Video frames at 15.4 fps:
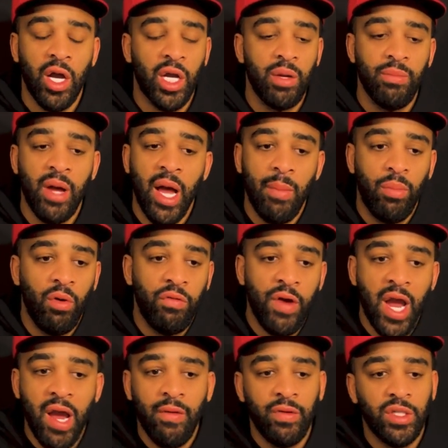Eric and Mott both
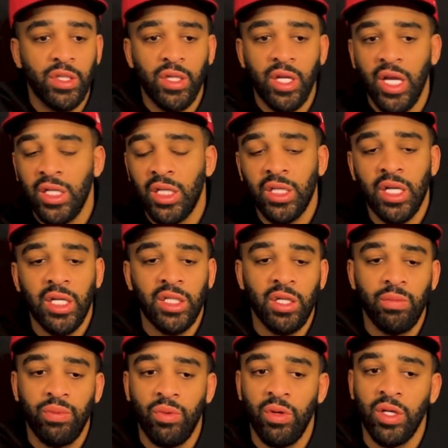averaging 18,
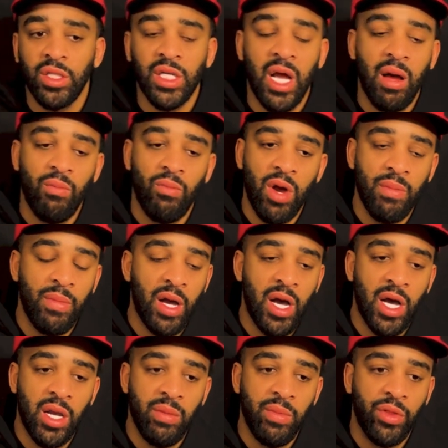19 points. I'm right
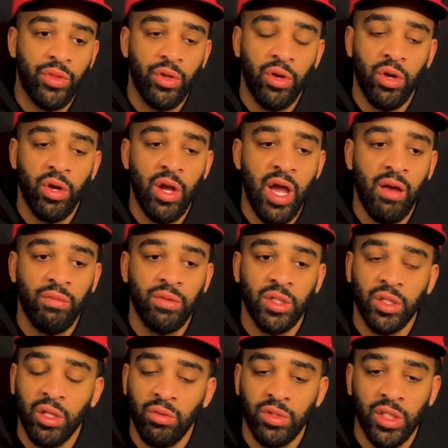behind them in third,
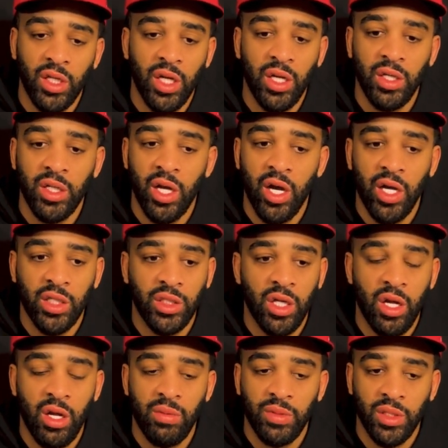averaging 13. Darius
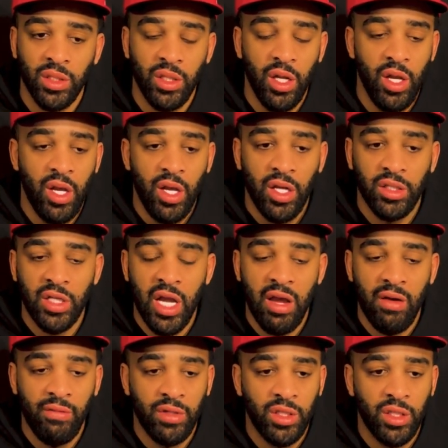Thompson is
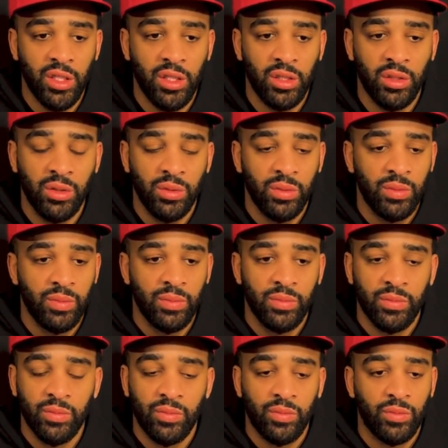averaging
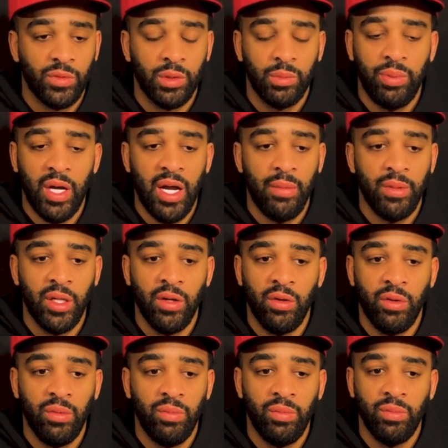
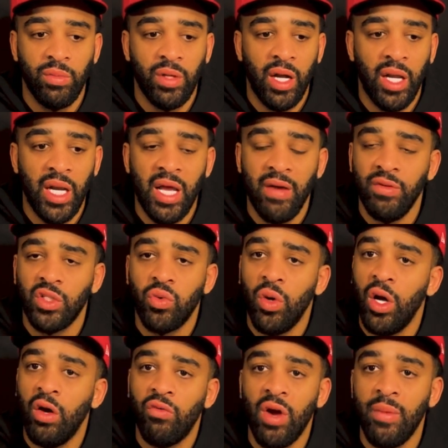probably 11,
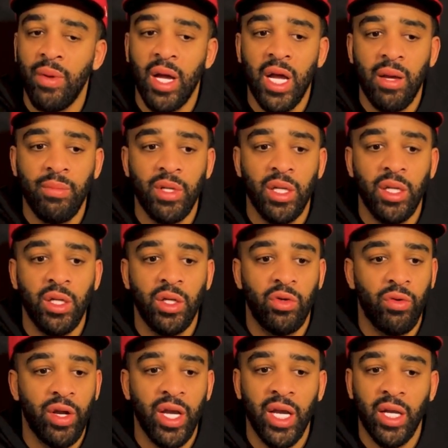12 right behind me.
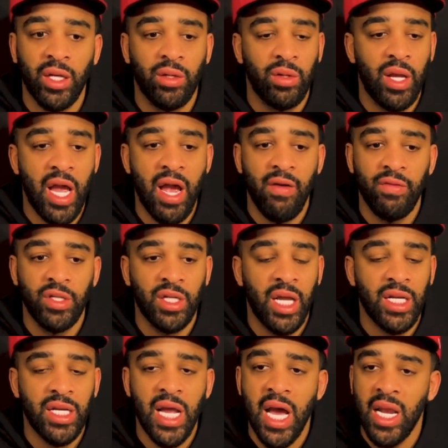Greg averaging
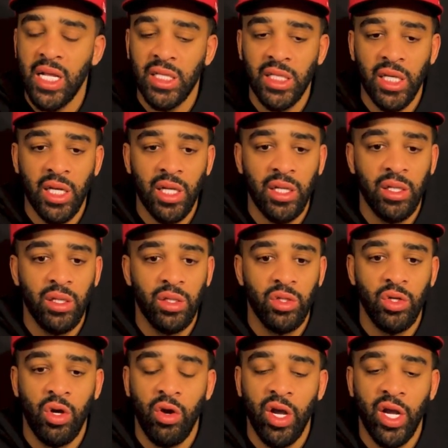like 9 or 10.
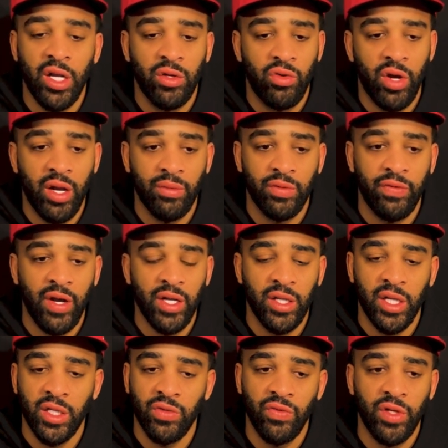You know, Greg was fighting
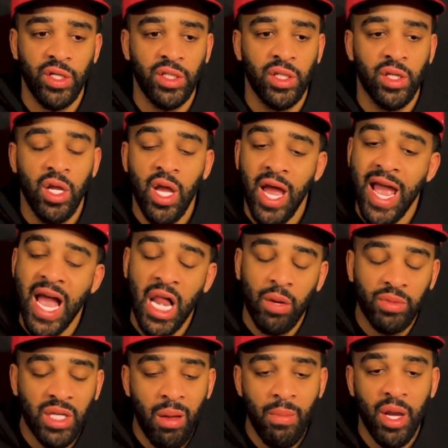injuries.
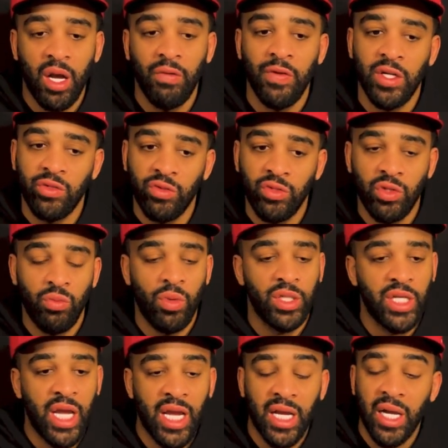Allen's come back off injury. So once
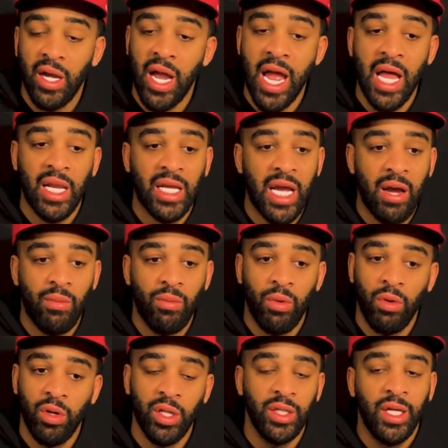Allen got
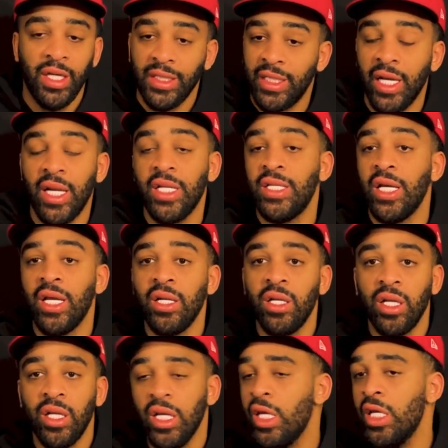rolling, 10 and 10,
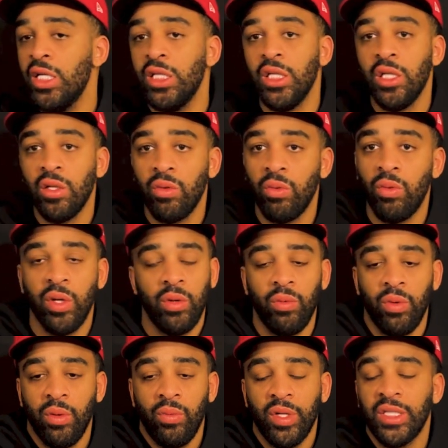easy.
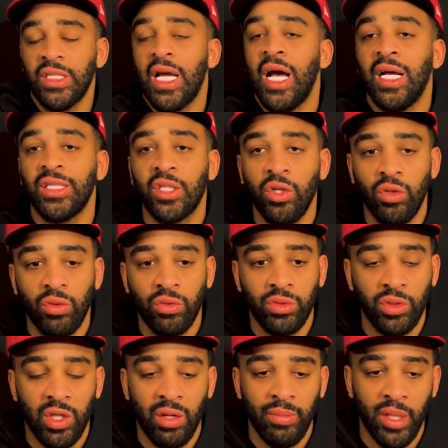With his eyes closed,
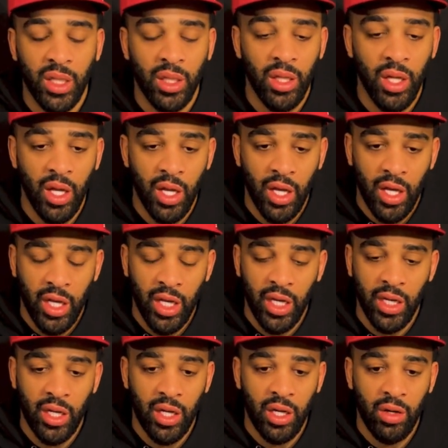you know what I mean?
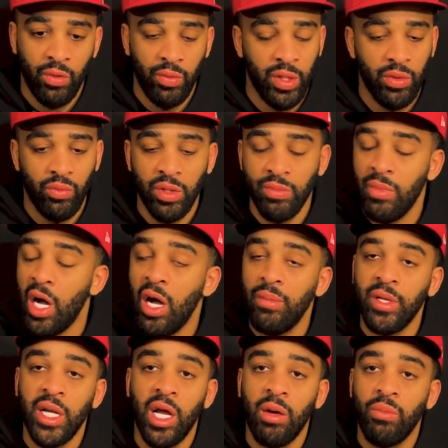And we
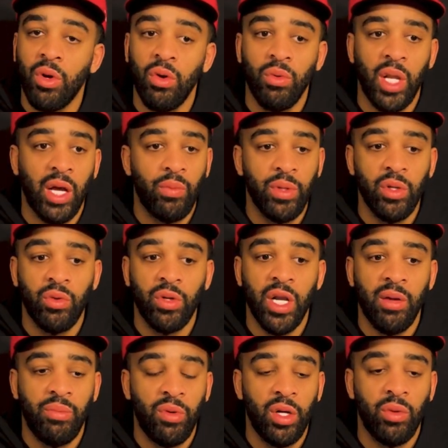mobbing now, bro. Like, we on
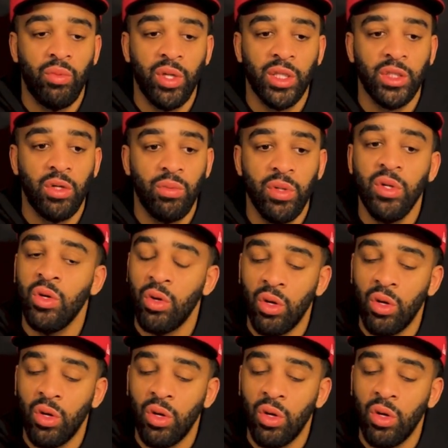that point where so we